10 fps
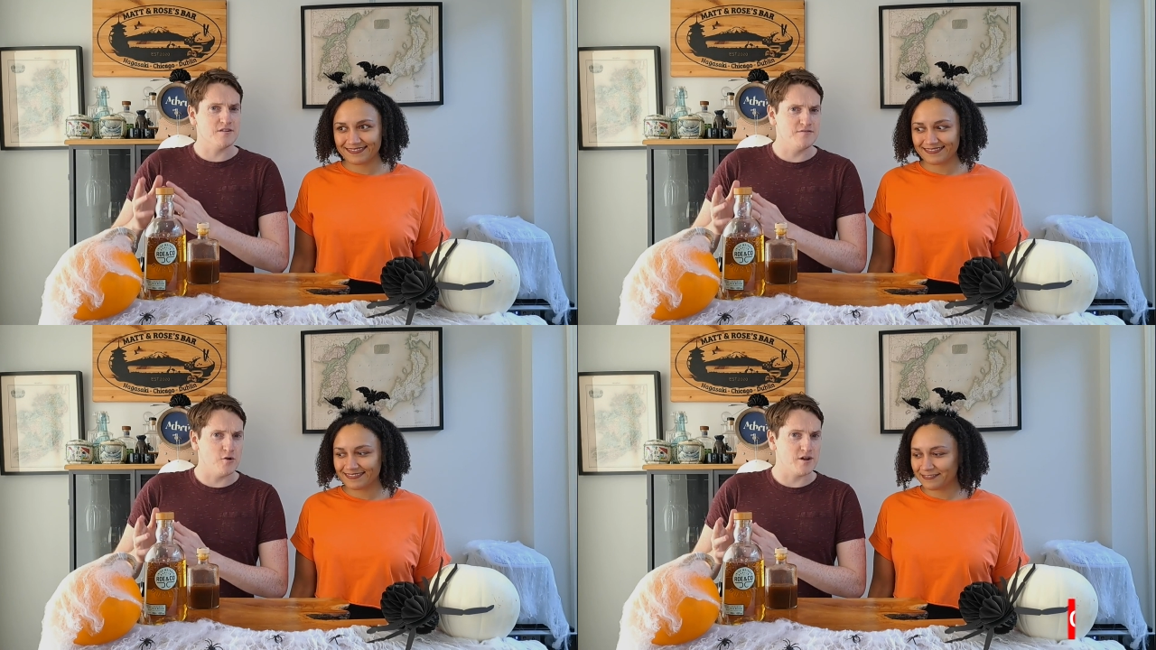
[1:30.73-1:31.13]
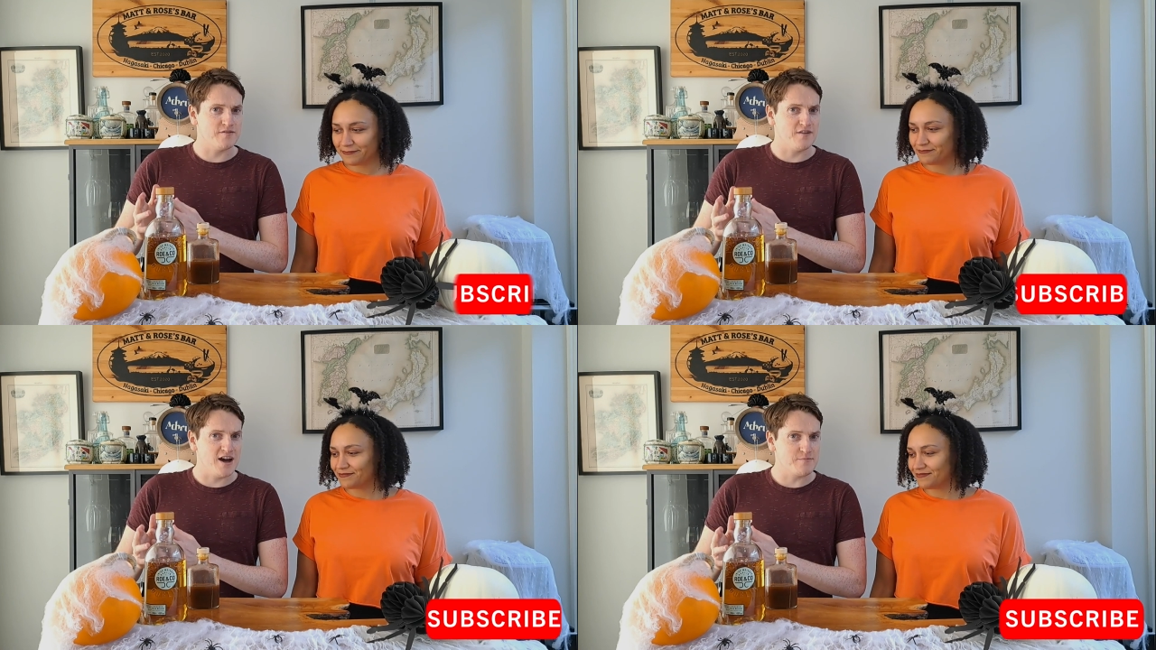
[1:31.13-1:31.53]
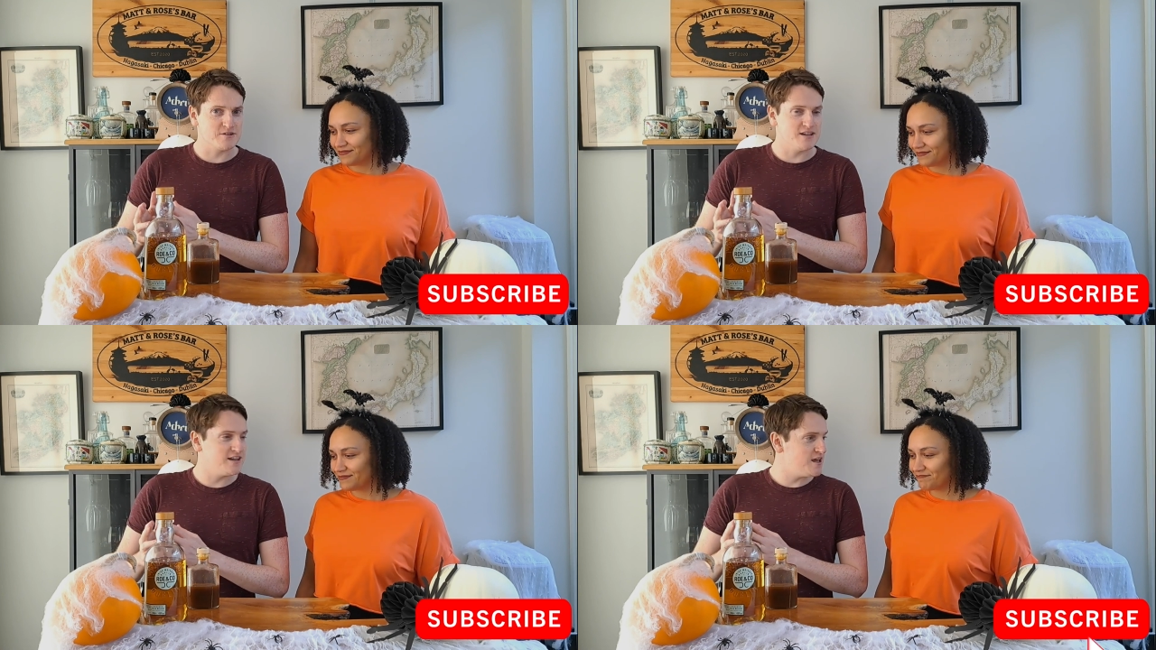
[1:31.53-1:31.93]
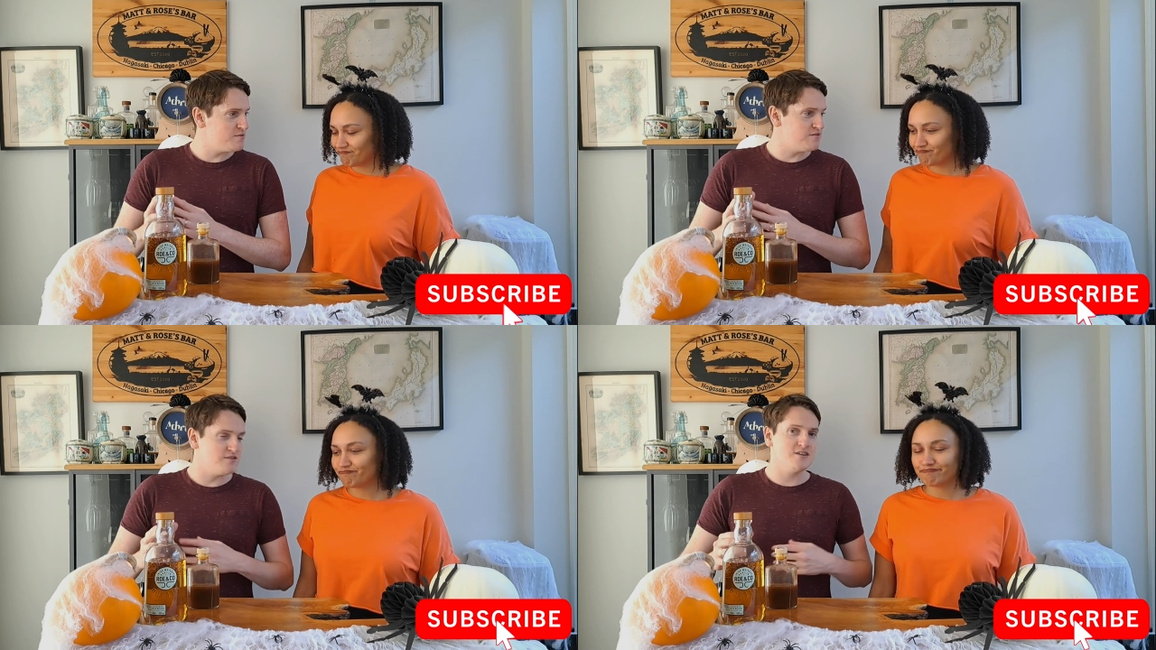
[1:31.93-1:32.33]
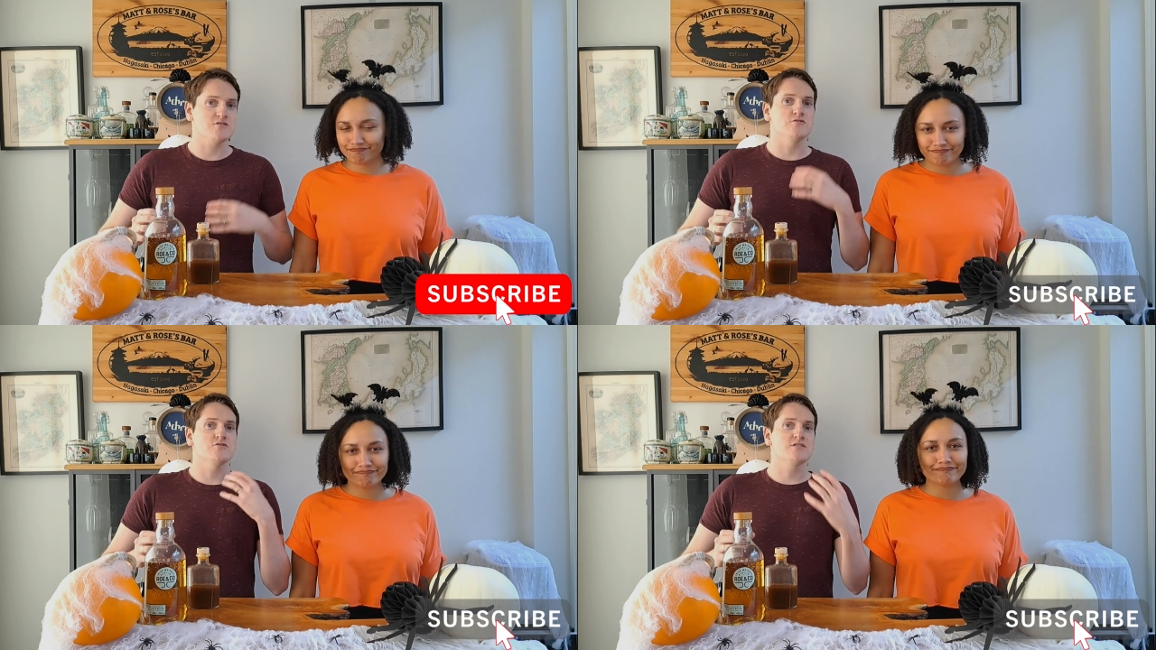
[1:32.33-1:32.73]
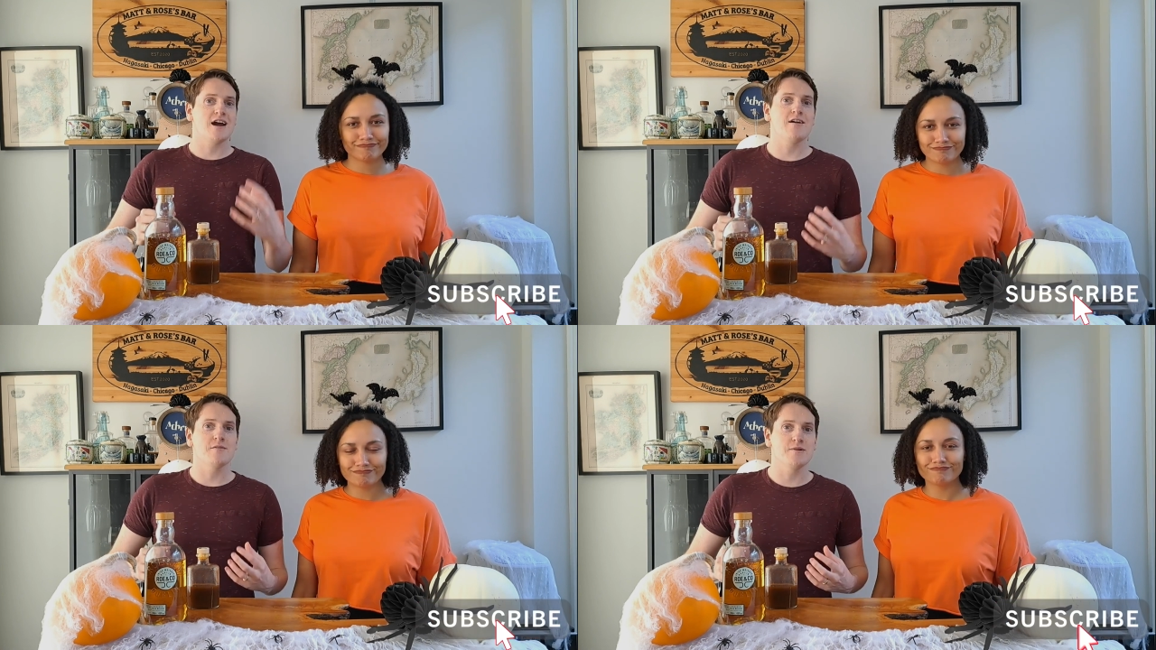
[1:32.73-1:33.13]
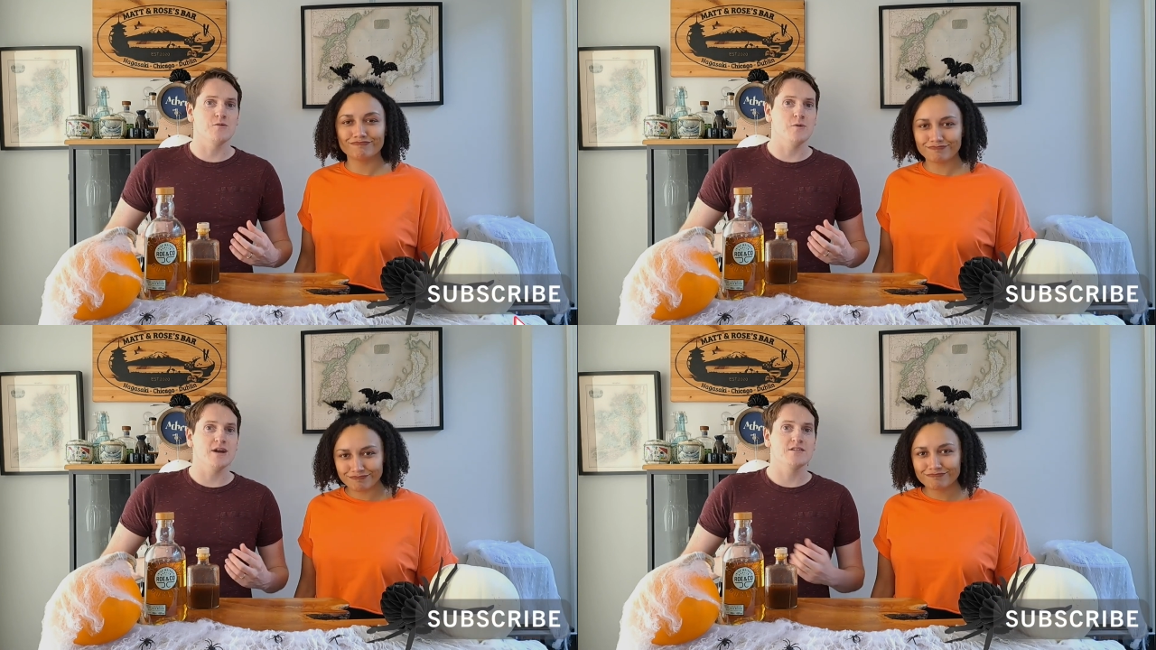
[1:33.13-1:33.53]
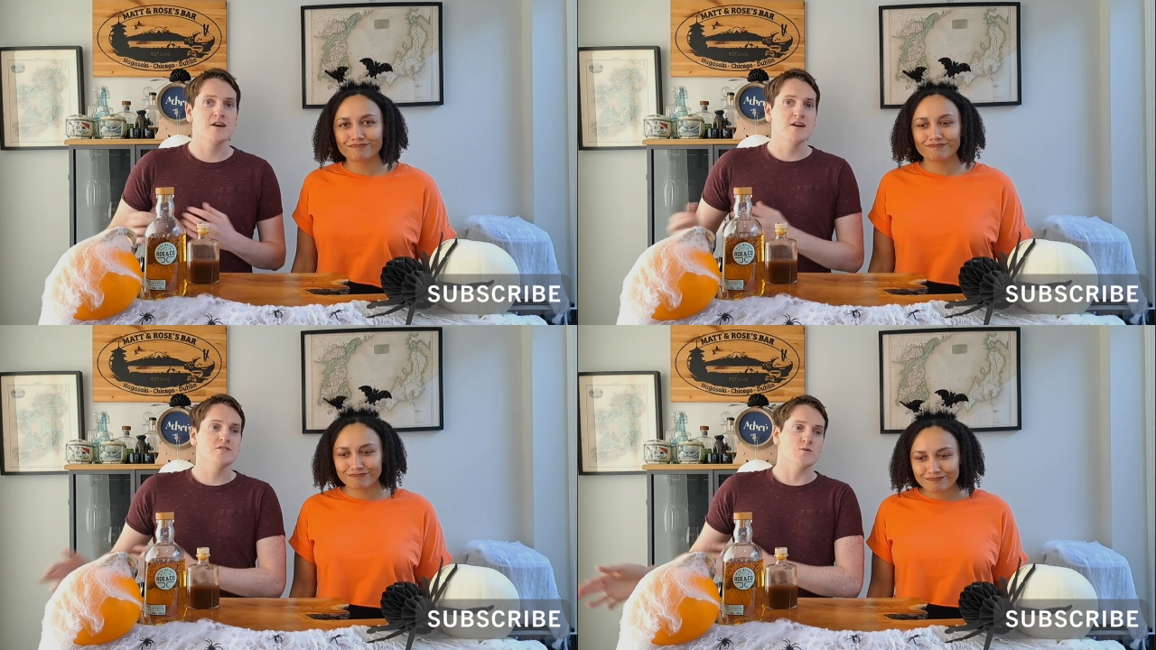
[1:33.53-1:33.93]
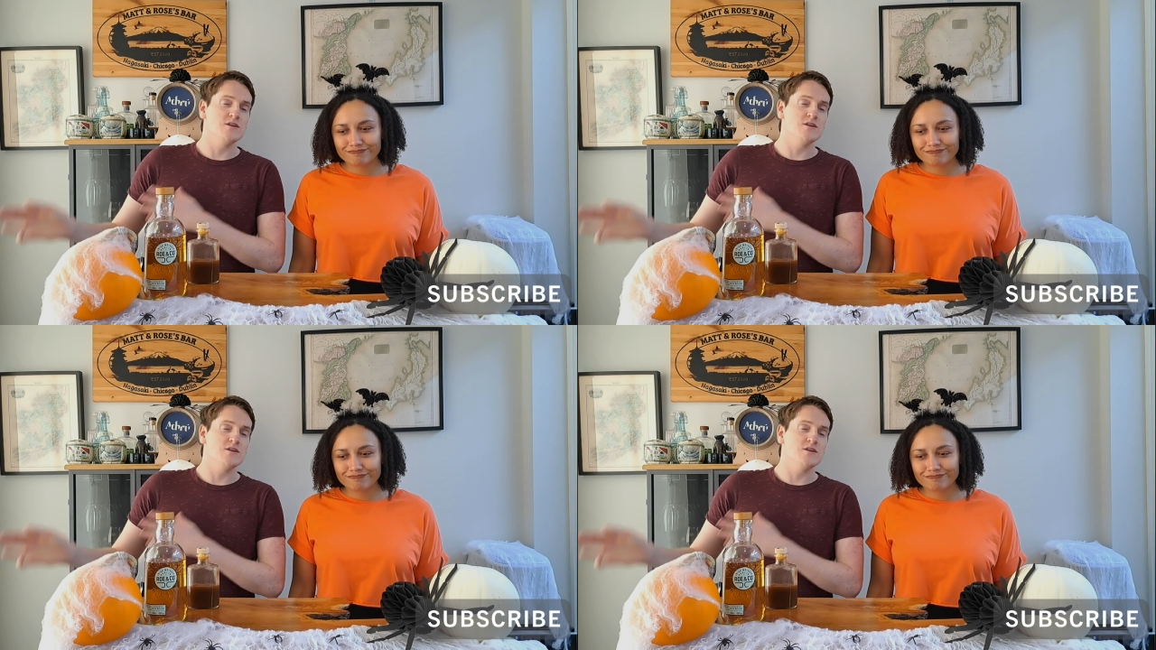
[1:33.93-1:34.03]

Speaker 1: in at 45% ABV, so it does mm. carry a bit of weight.